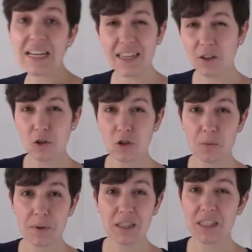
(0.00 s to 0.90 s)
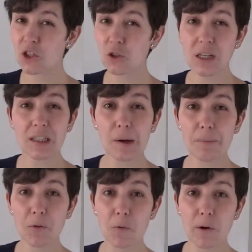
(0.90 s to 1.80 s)
economy, the total number
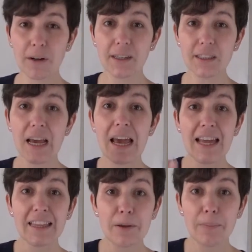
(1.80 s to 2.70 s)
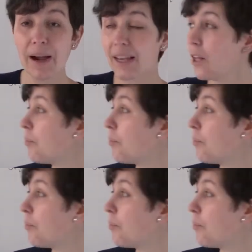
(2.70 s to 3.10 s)
of workers, divided